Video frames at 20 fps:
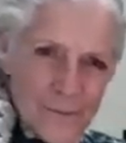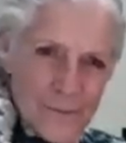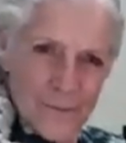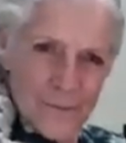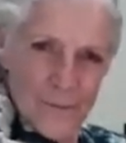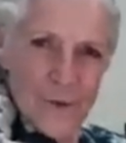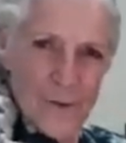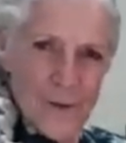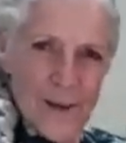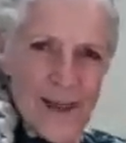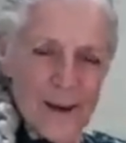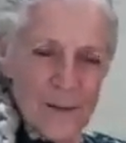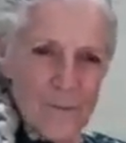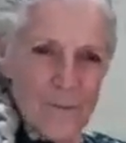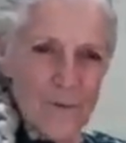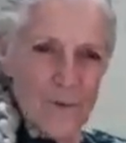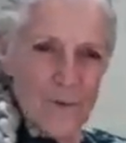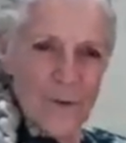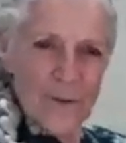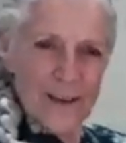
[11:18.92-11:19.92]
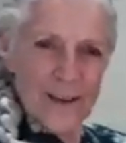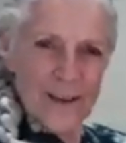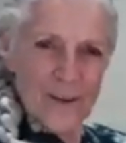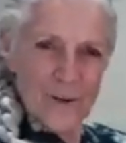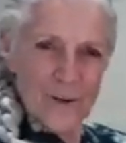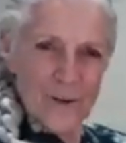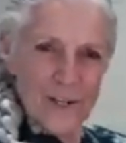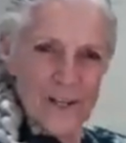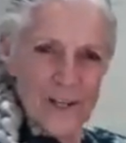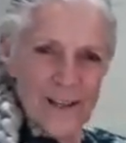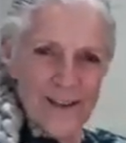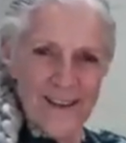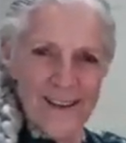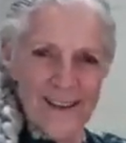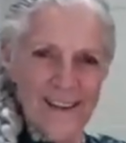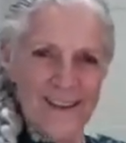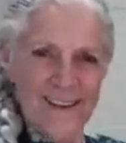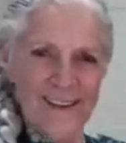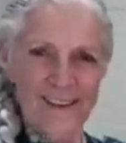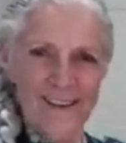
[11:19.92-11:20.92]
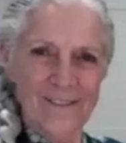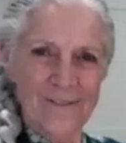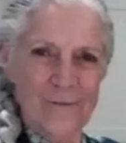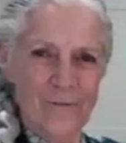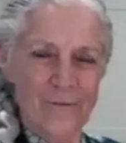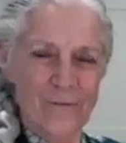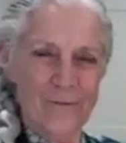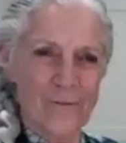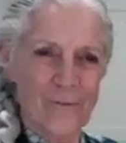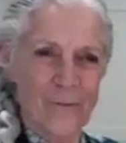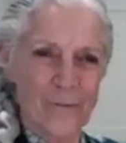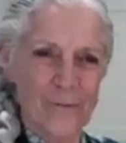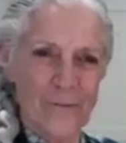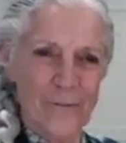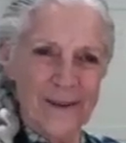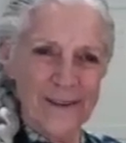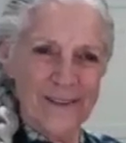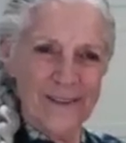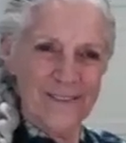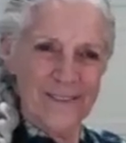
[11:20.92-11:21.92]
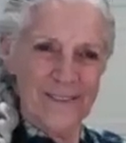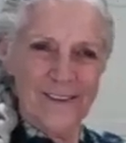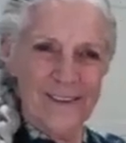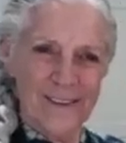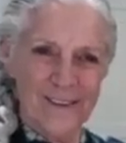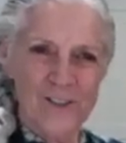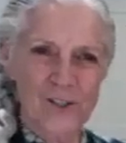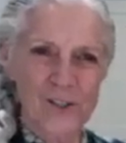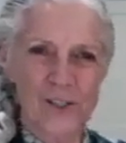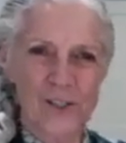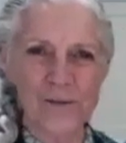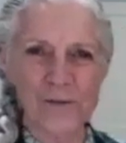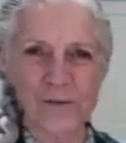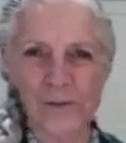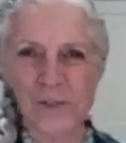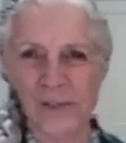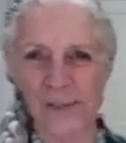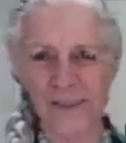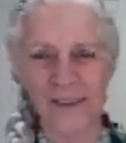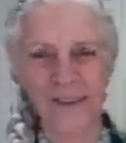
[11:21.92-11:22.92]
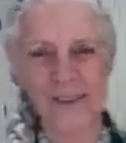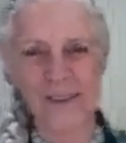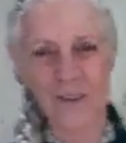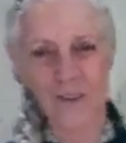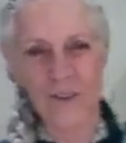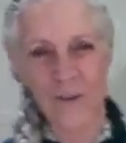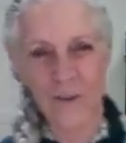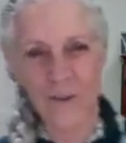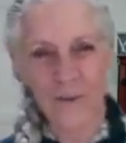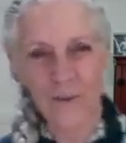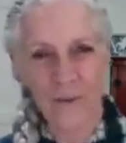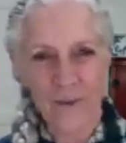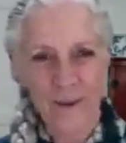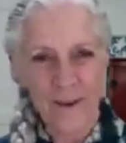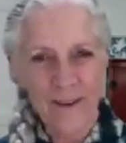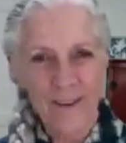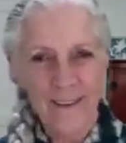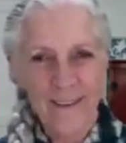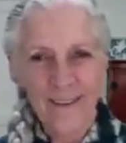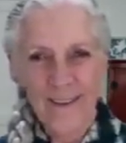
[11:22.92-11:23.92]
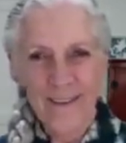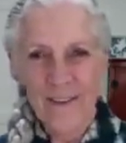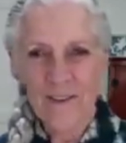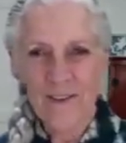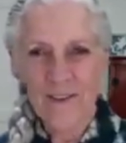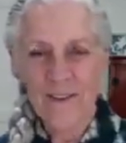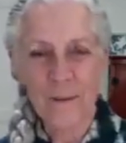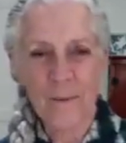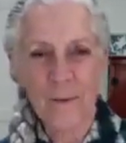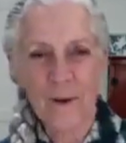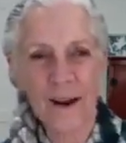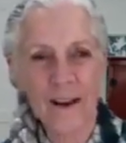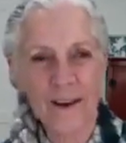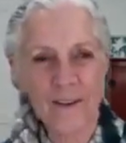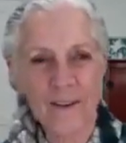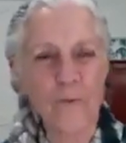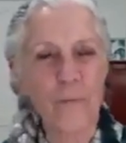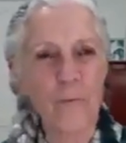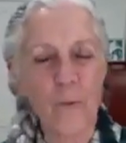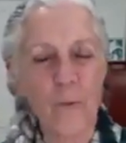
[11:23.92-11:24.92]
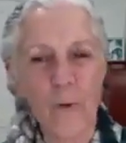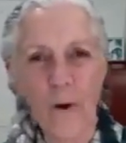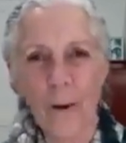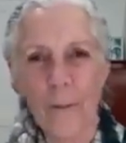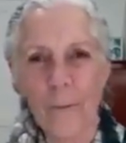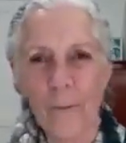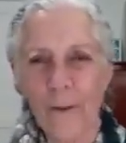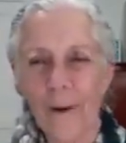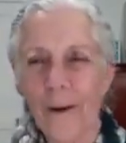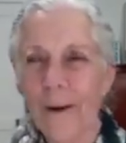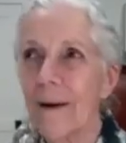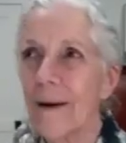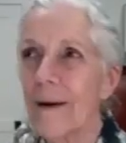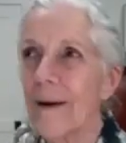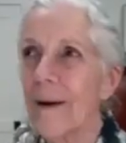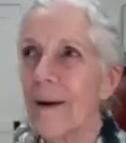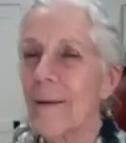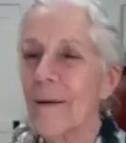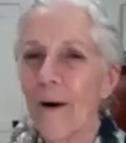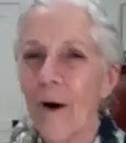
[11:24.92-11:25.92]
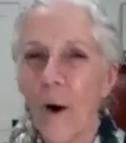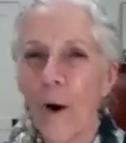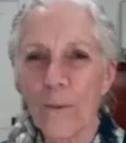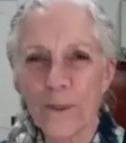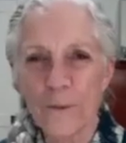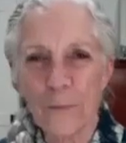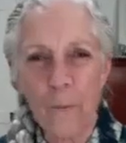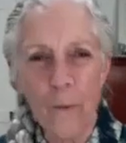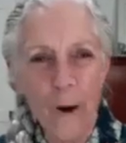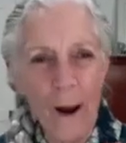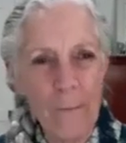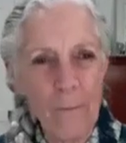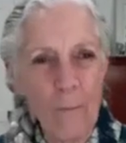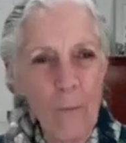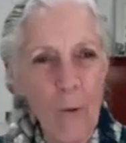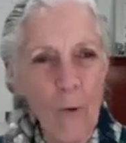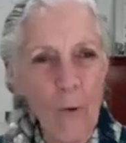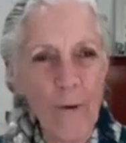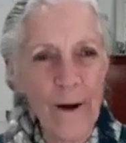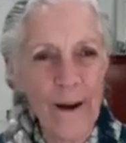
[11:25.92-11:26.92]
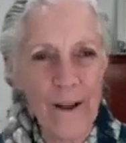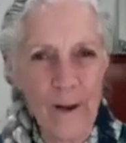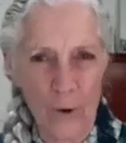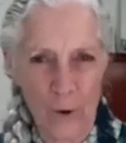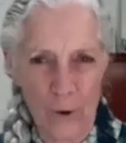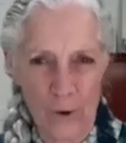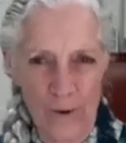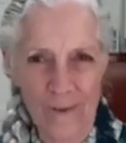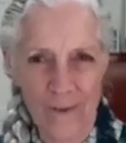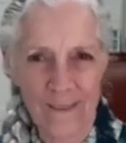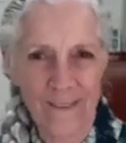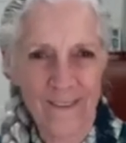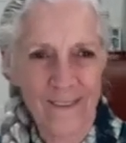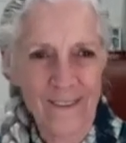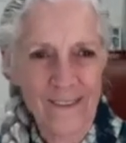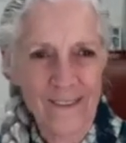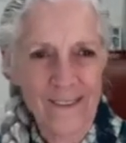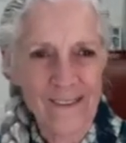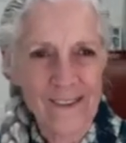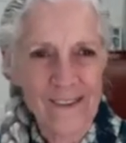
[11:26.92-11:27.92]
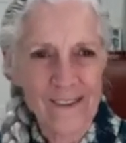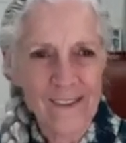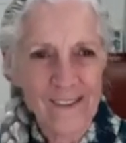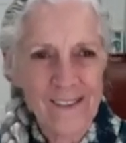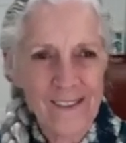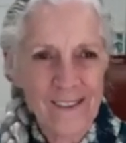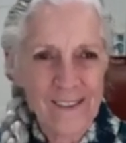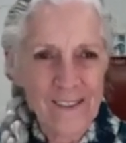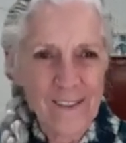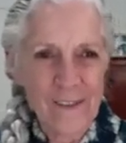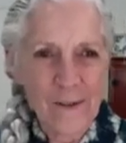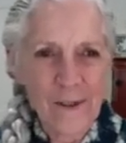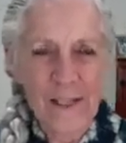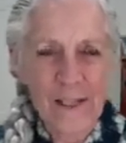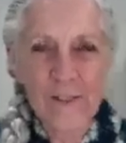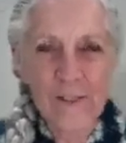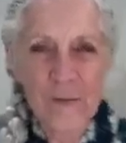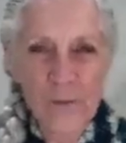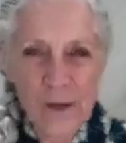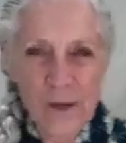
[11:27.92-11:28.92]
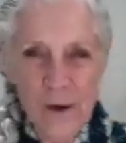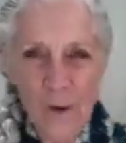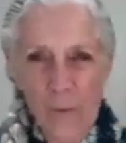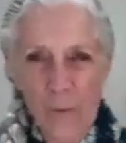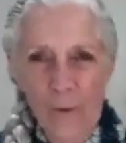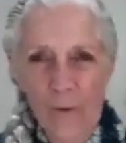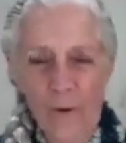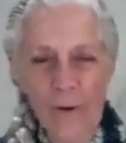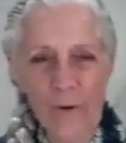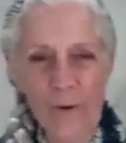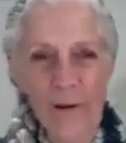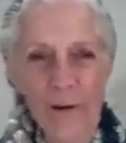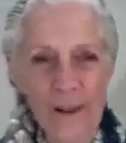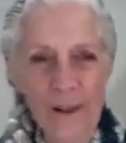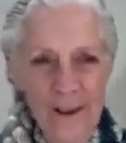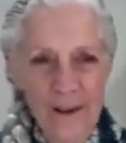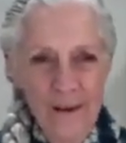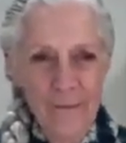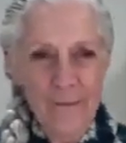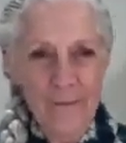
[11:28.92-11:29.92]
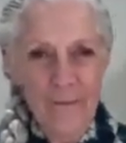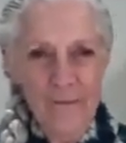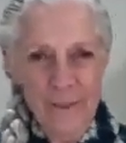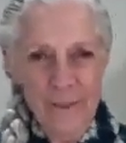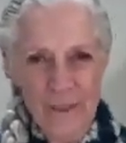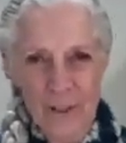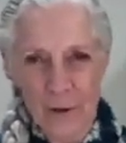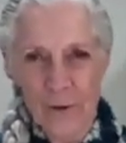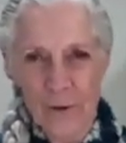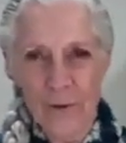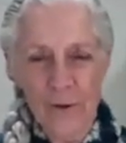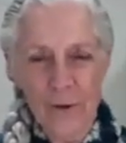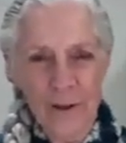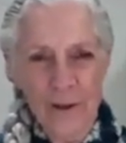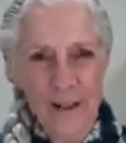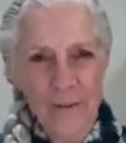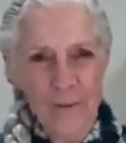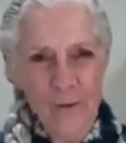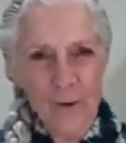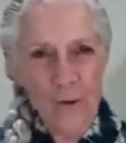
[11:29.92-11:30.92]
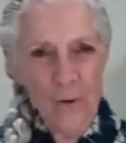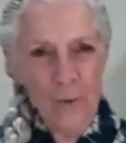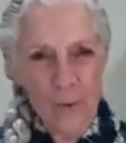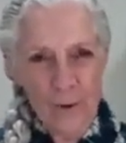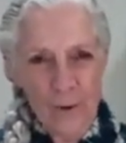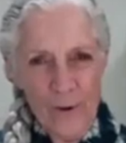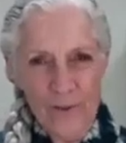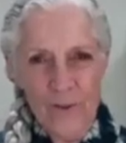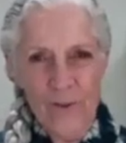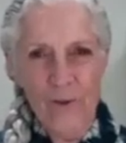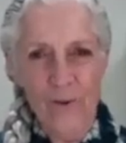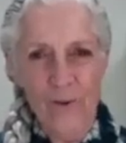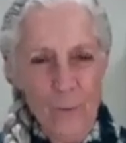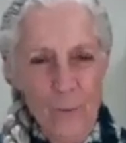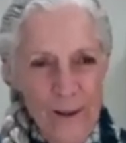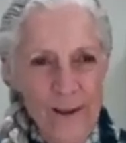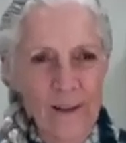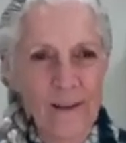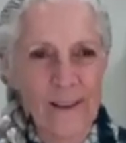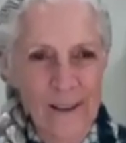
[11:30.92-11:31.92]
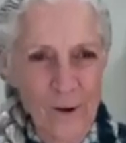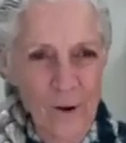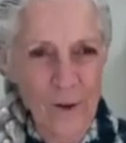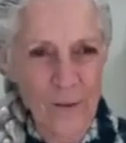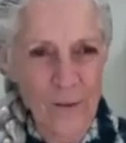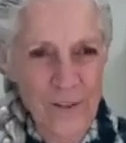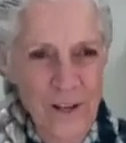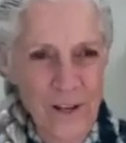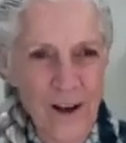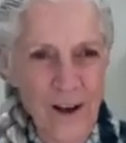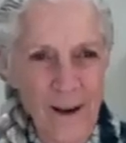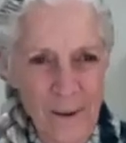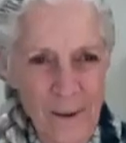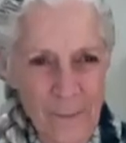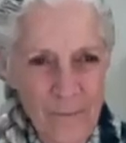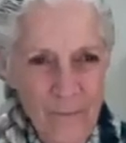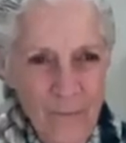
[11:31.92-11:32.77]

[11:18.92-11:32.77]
you can't move energy, and it shifts it into some kind of almost primordial. Because, we're at a cellular level, we're sort of wiggling all the time.